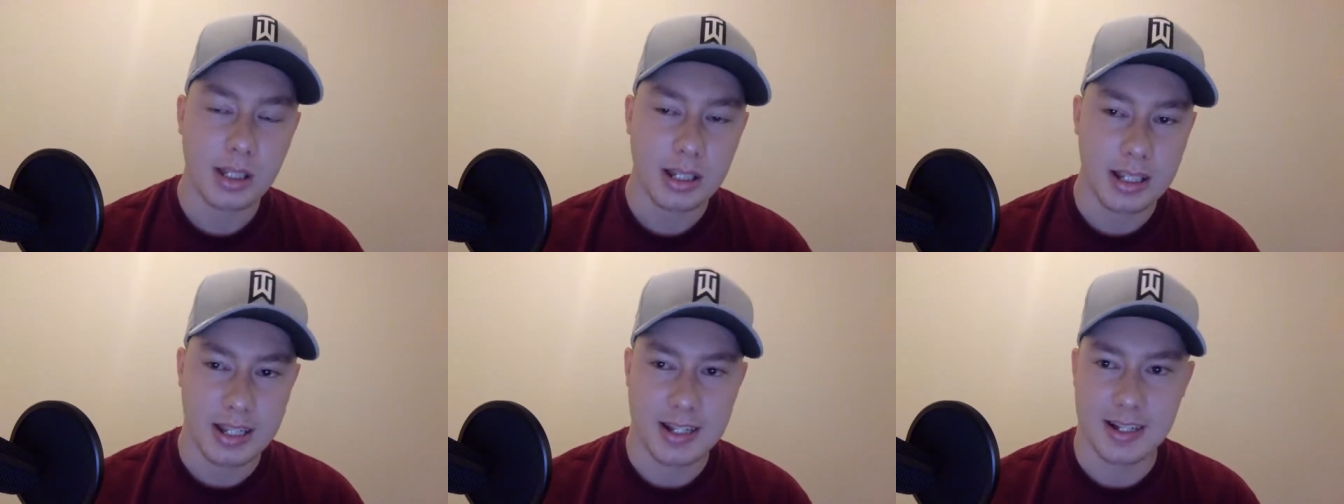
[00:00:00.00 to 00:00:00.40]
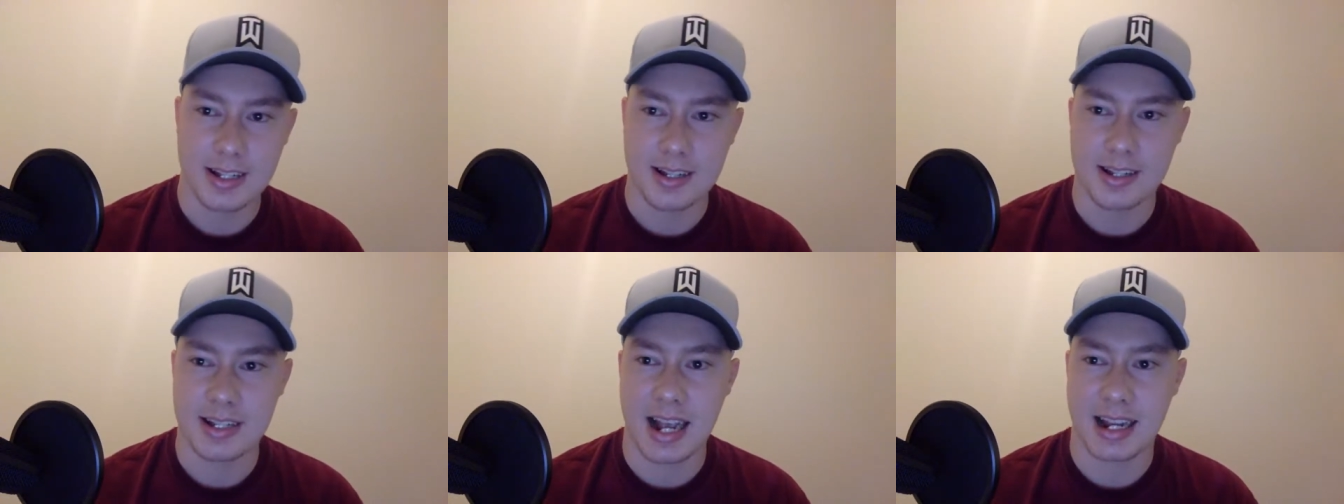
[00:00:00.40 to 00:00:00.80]
He's the
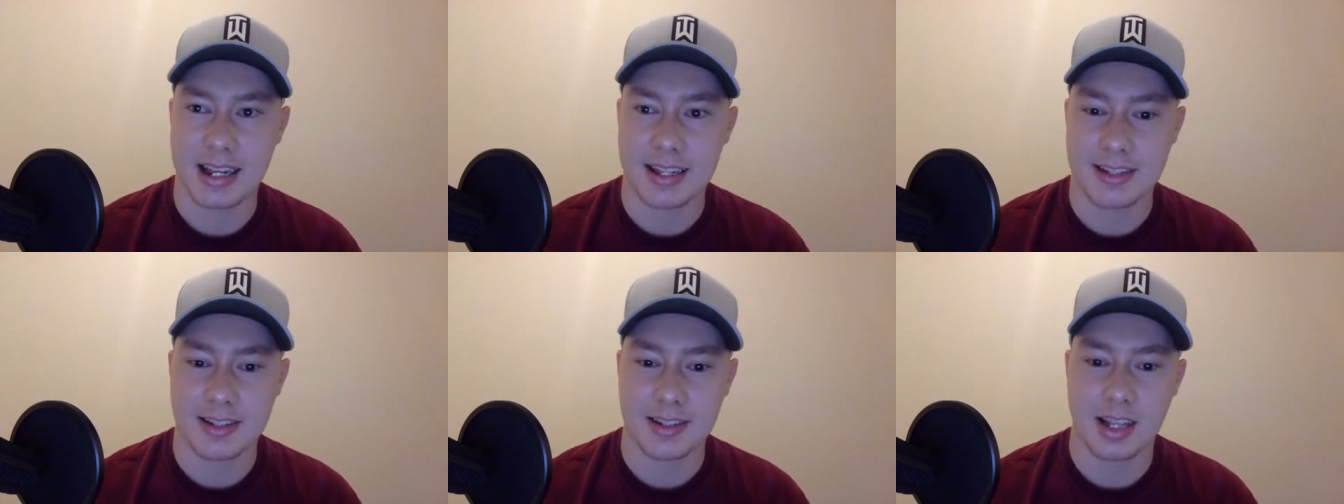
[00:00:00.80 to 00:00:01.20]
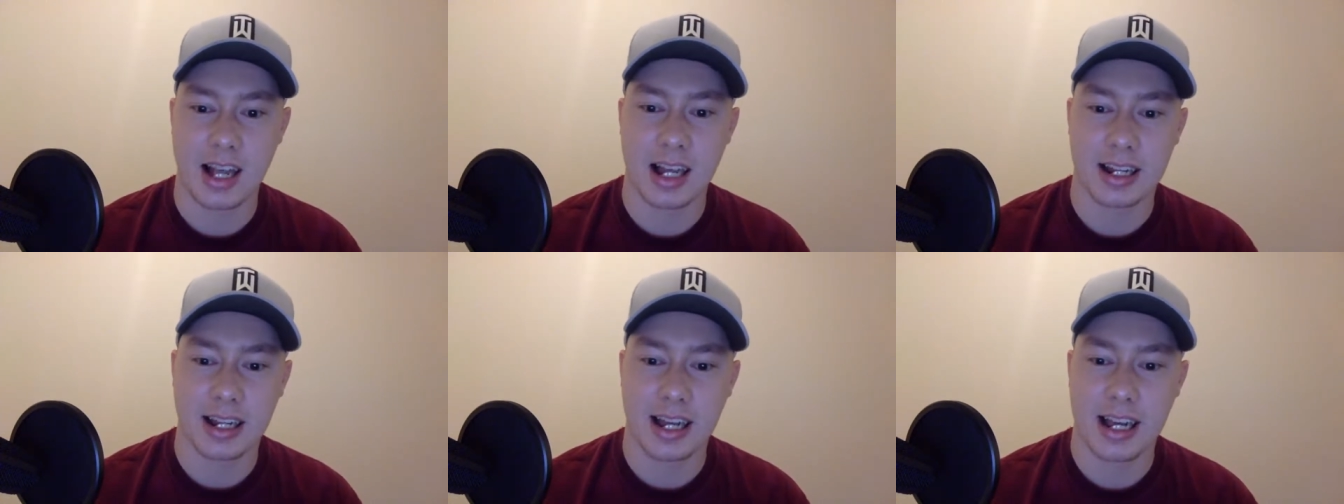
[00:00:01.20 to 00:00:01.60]
second
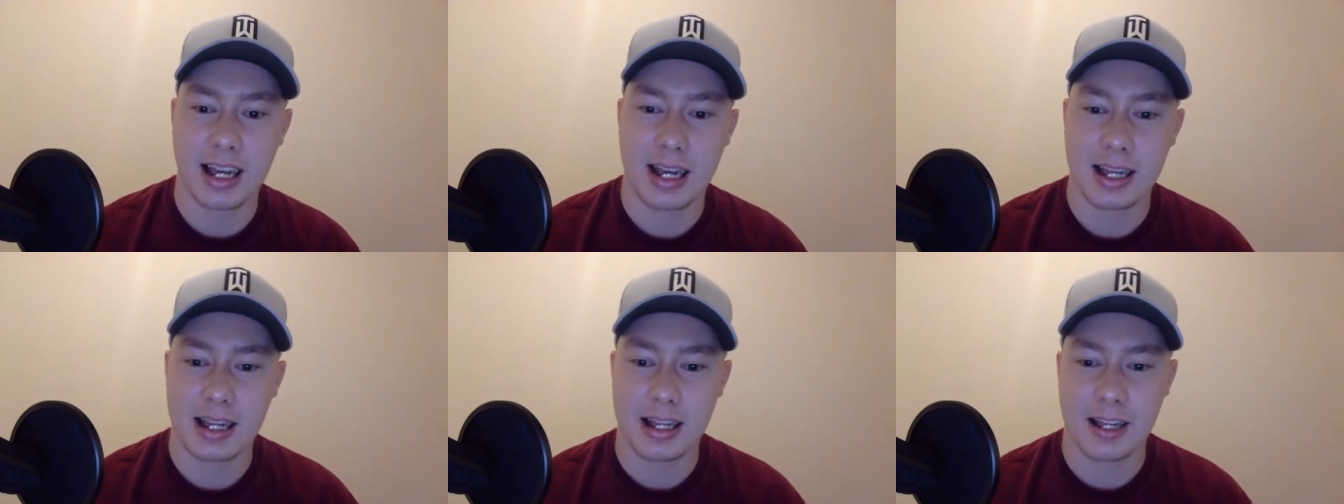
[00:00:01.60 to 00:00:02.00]
slot guy